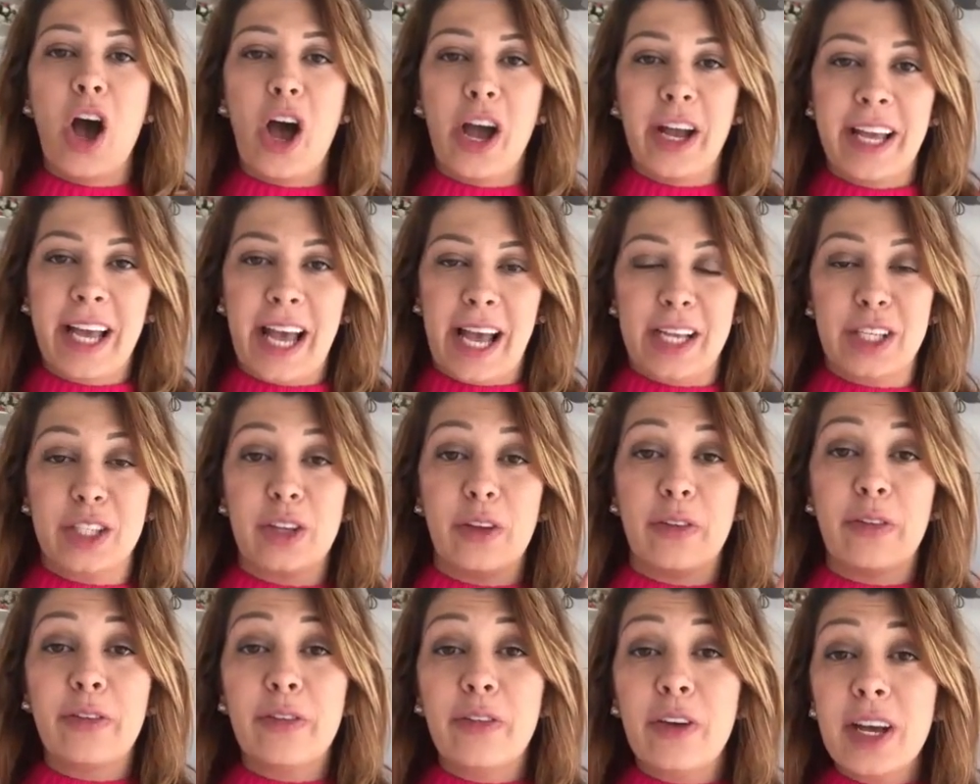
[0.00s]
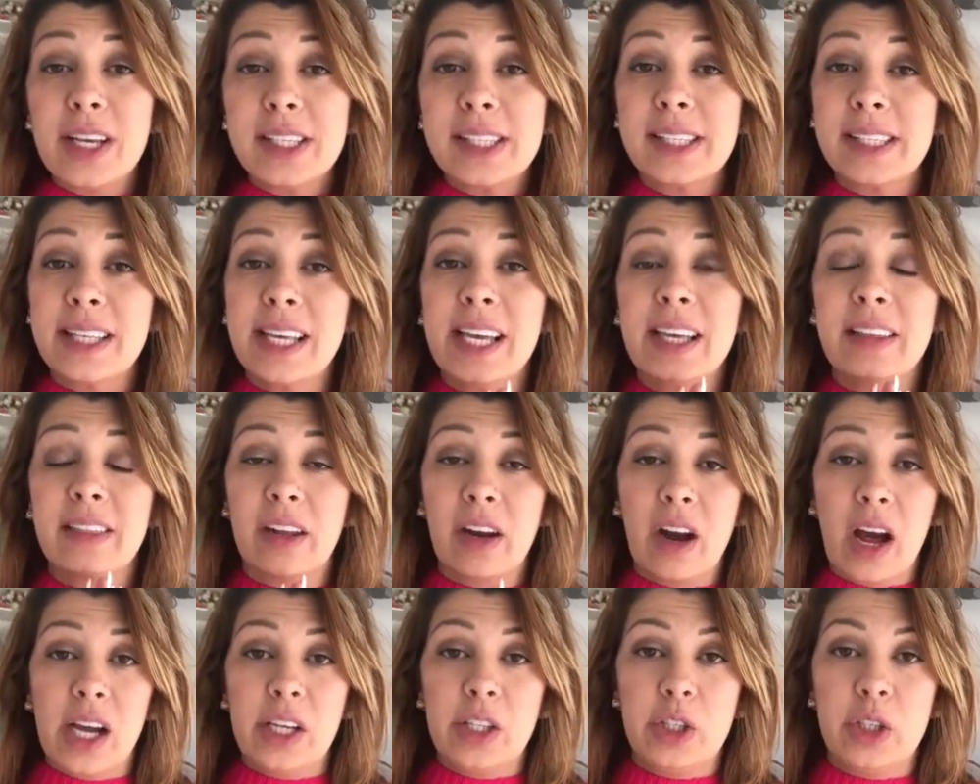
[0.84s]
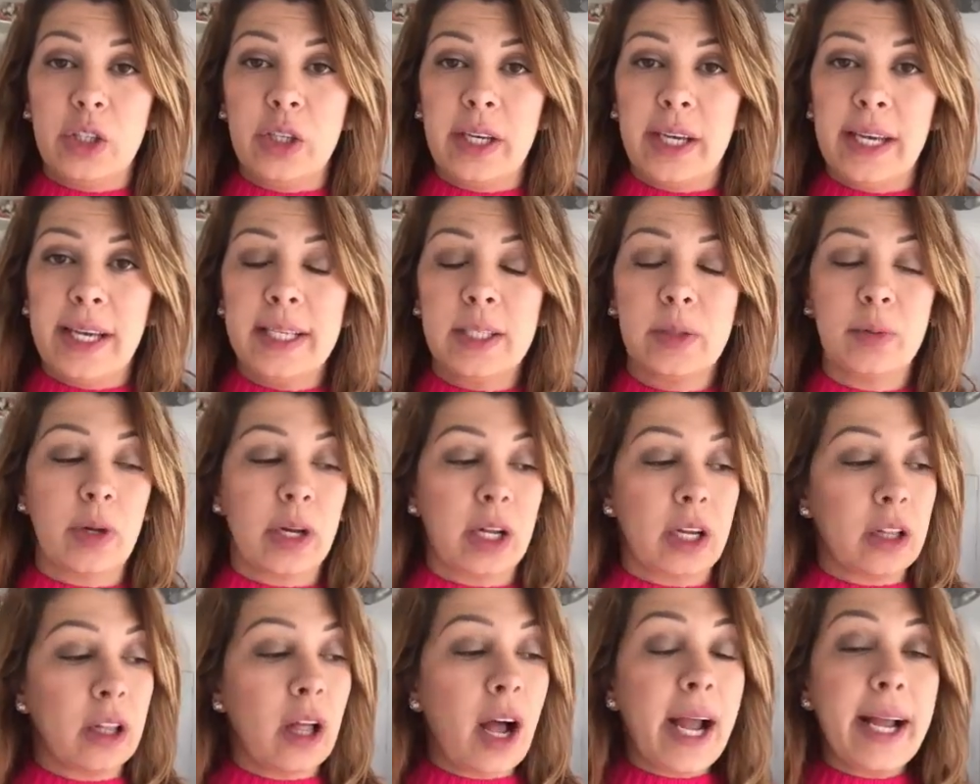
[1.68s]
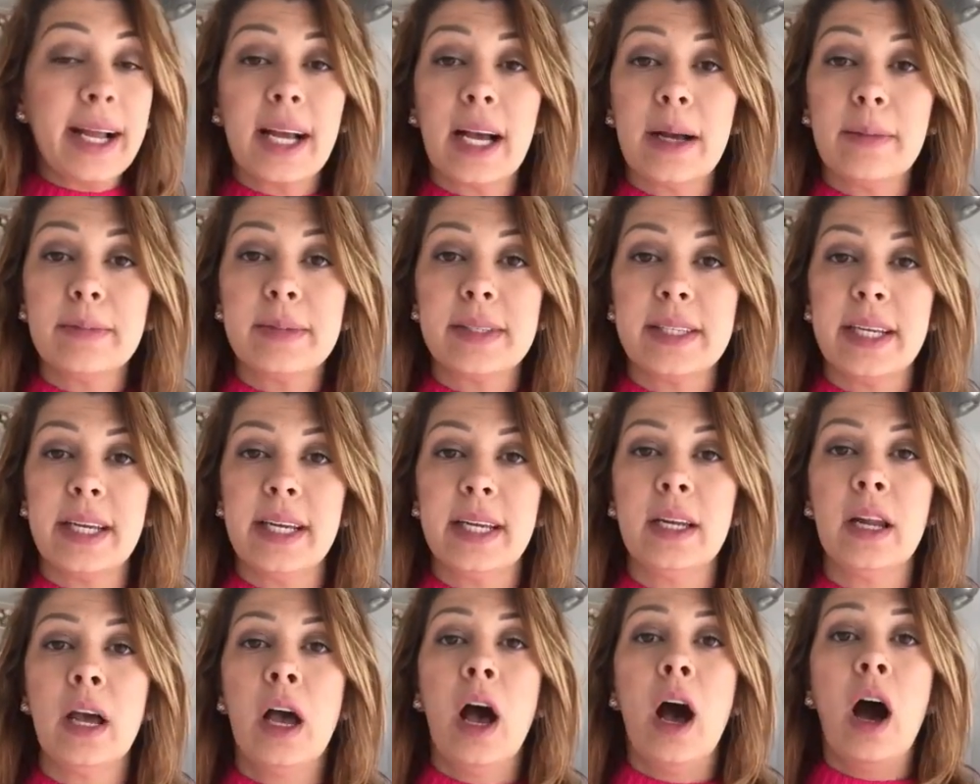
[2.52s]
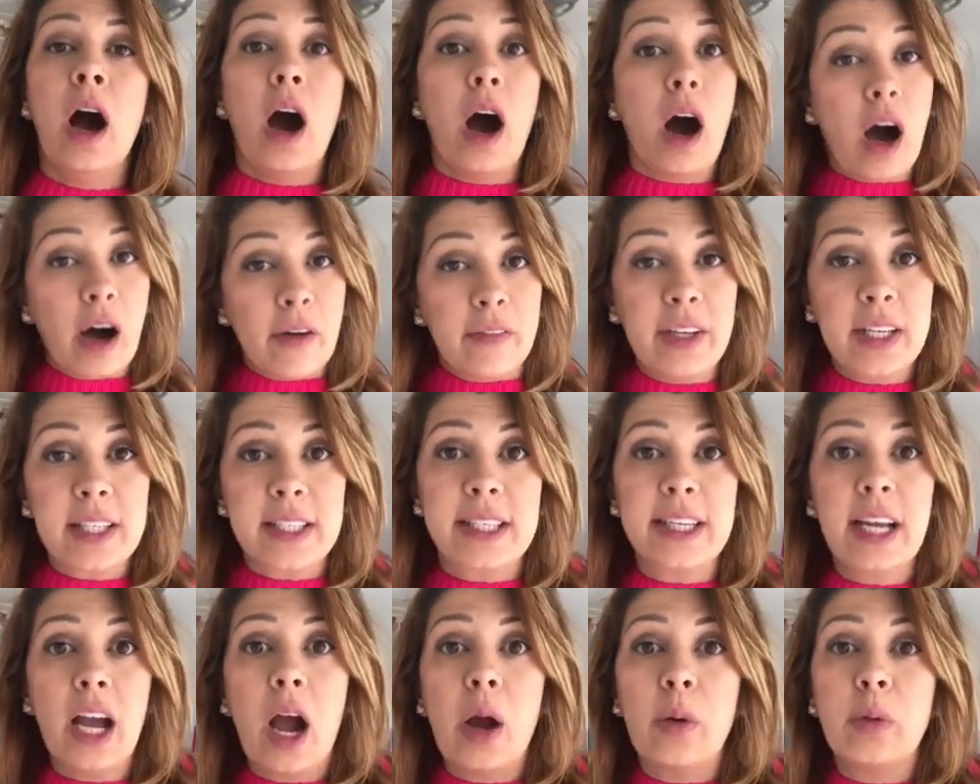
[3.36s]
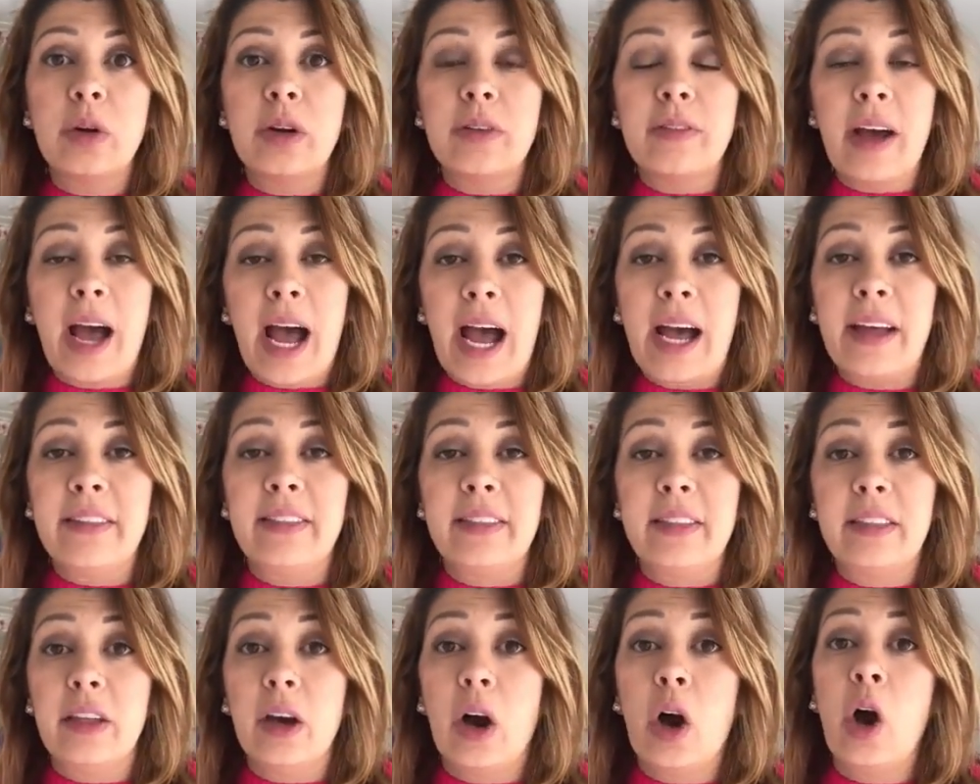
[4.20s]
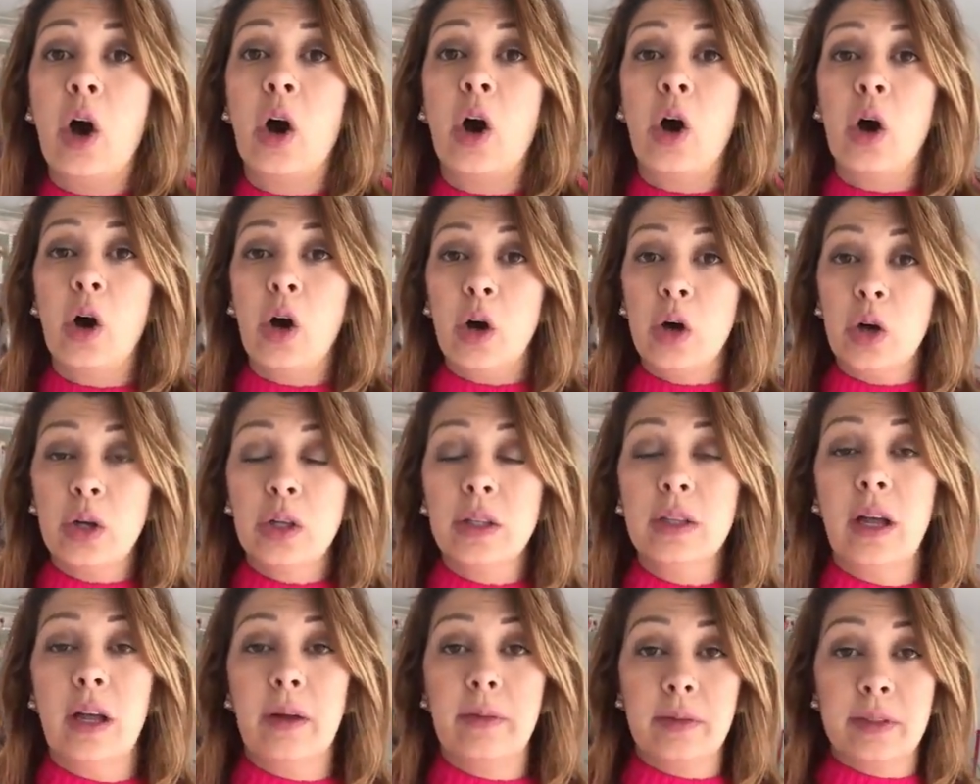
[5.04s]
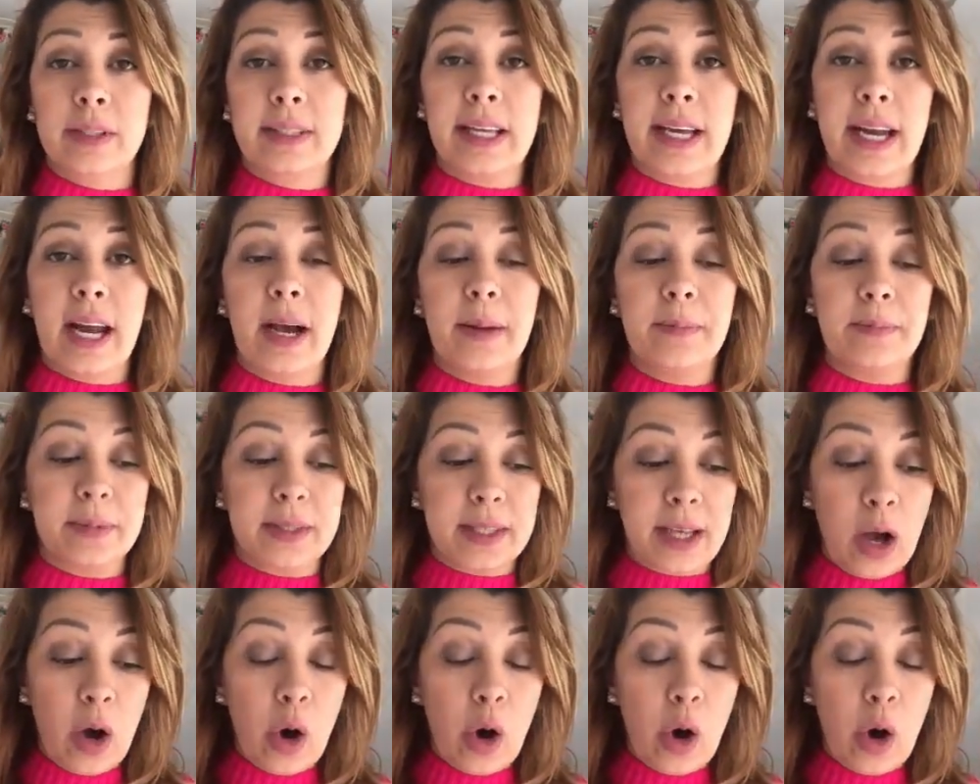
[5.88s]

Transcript: Okay, so first thing that I do is when a client comes in, obviously I would have had the whole of the setups